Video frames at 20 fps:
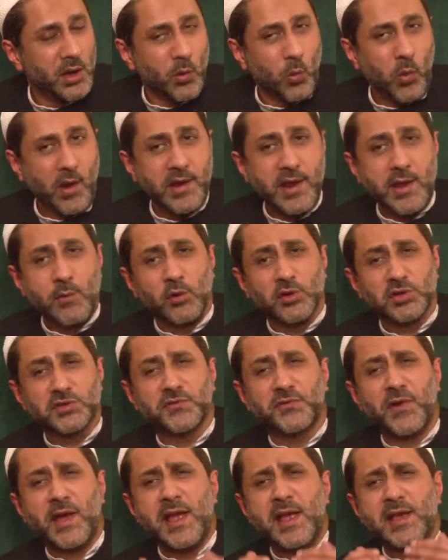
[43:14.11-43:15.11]
When he was
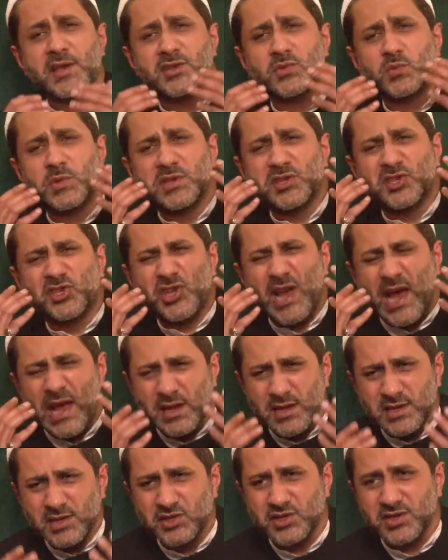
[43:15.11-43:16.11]
faced with
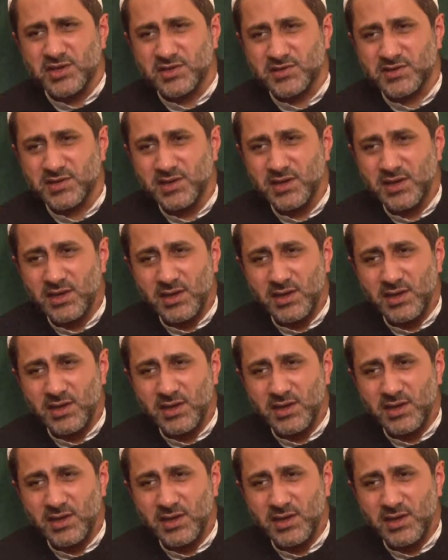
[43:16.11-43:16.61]
challenges,